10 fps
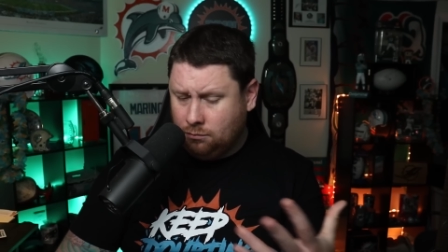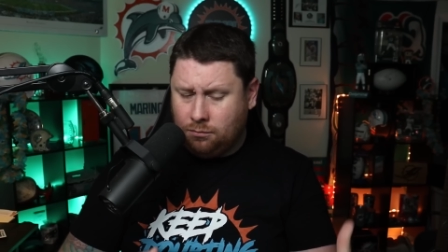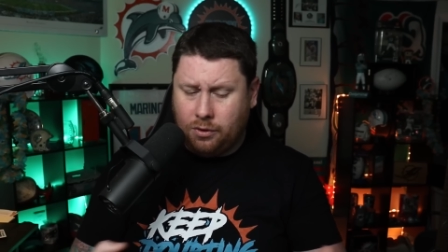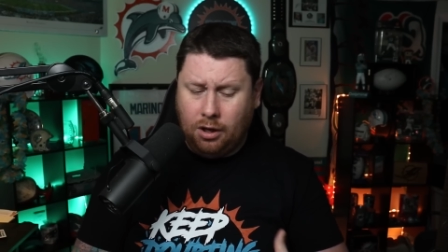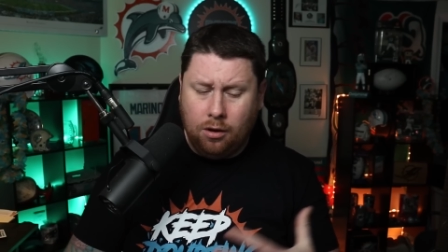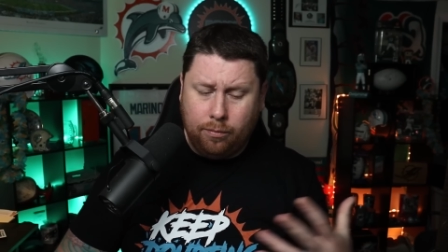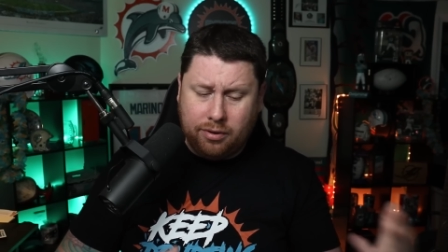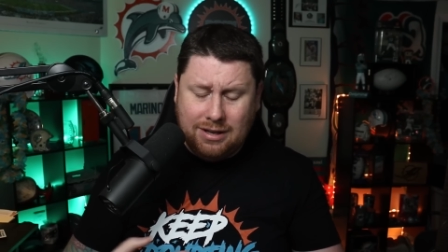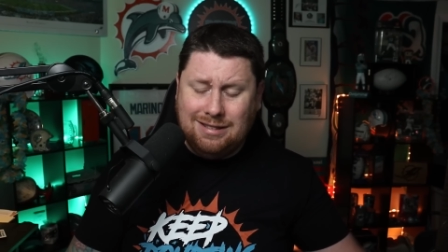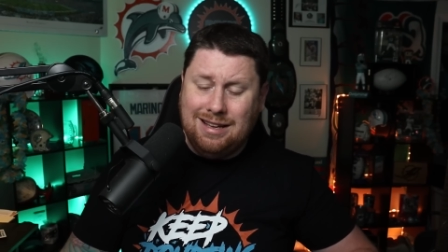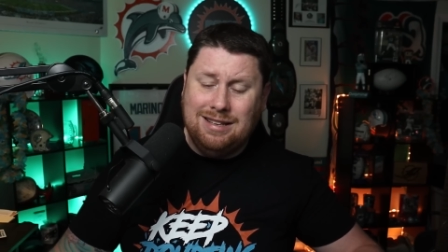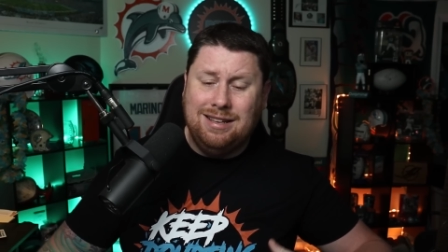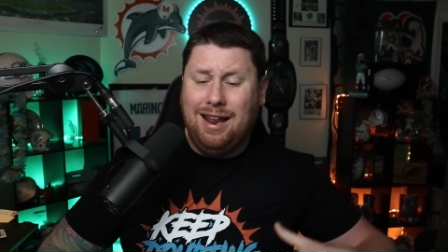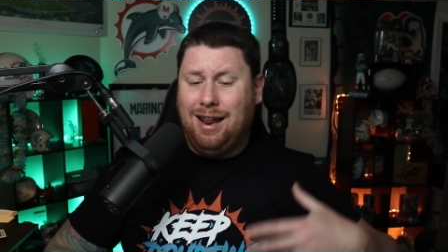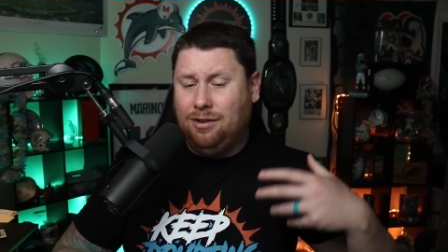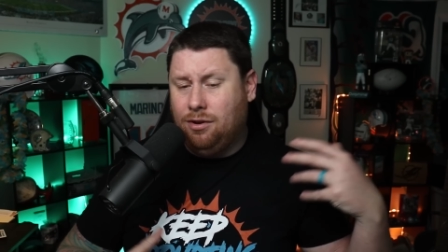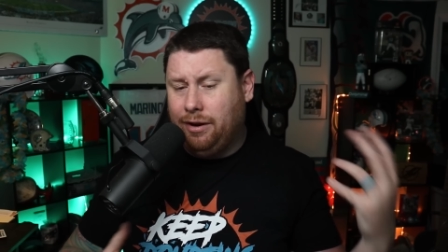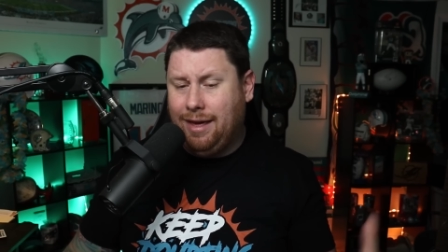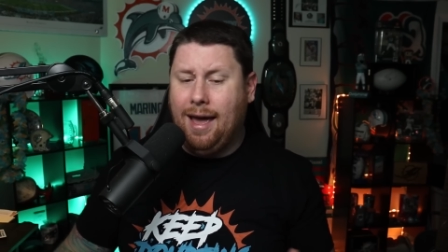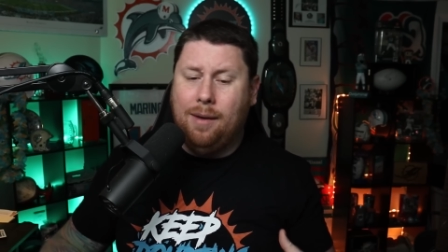you know preseason and during
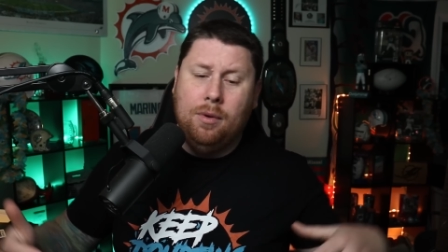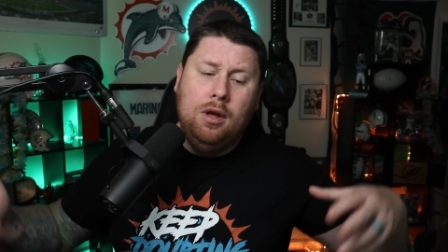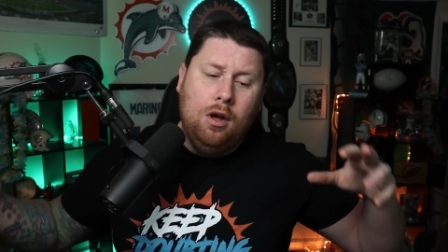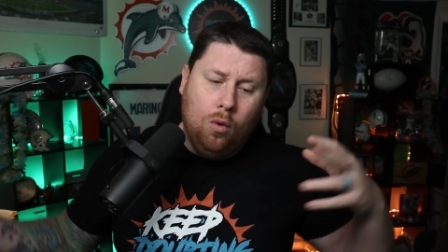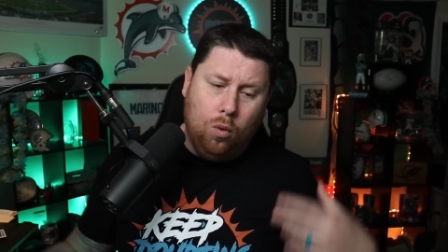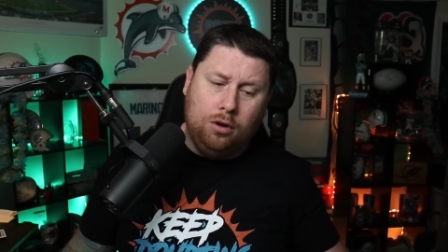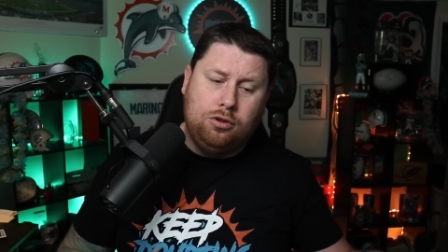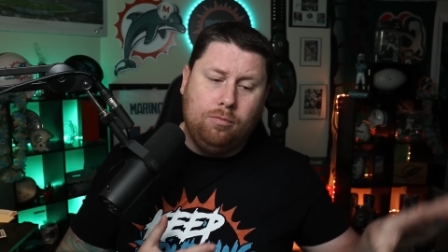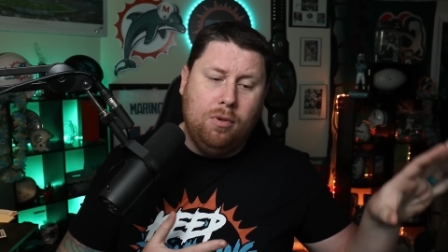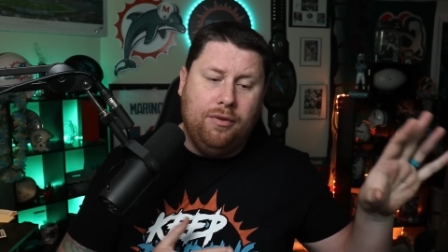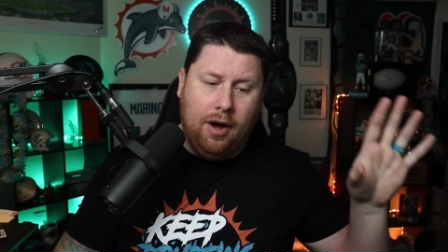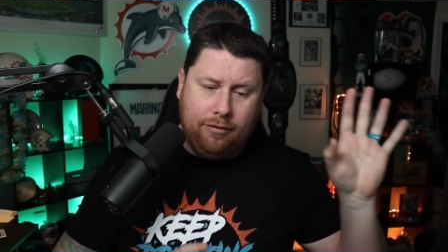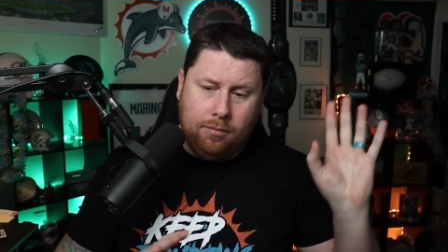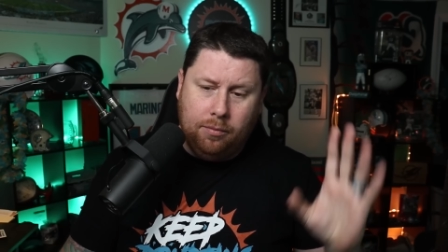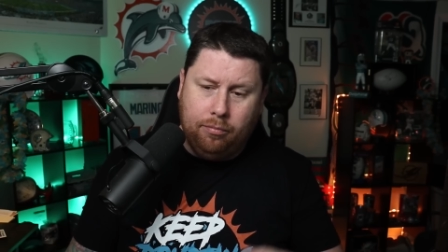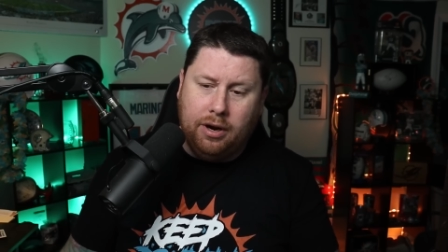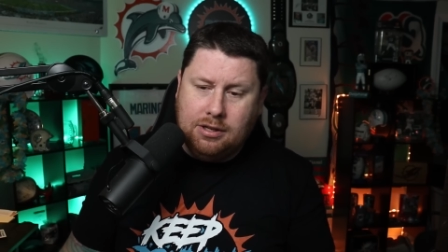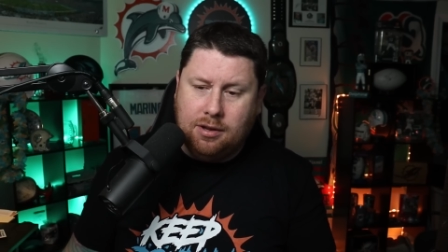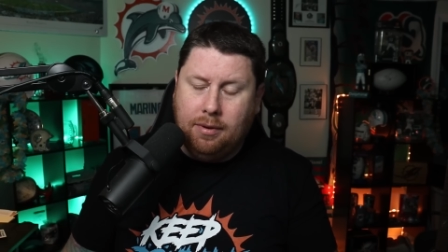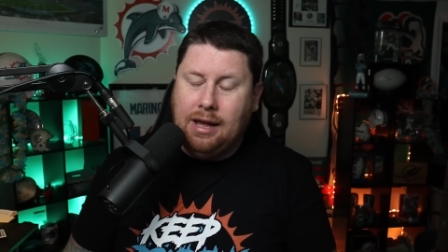camp. We'll move on from him, bring
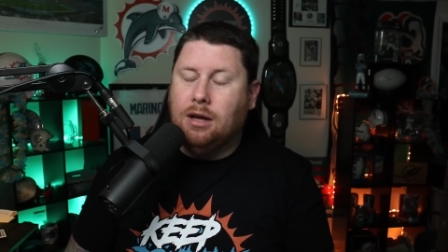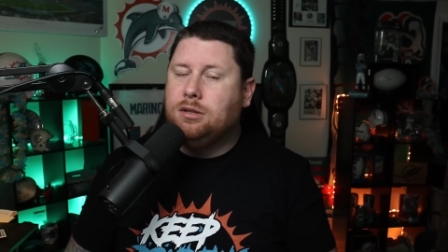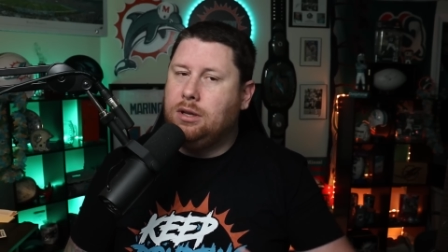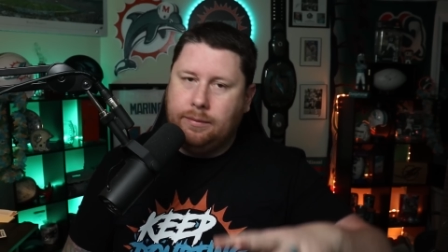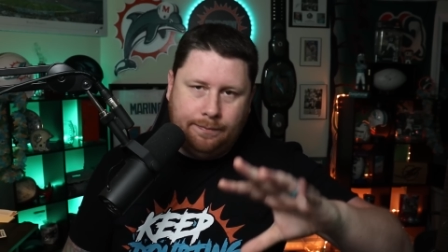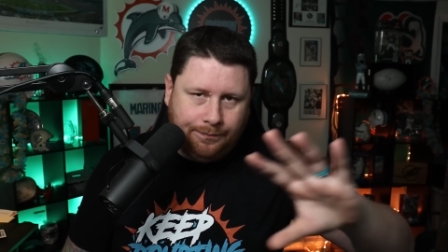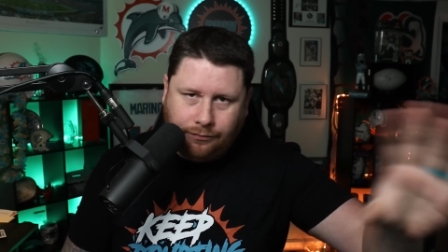somebody else in.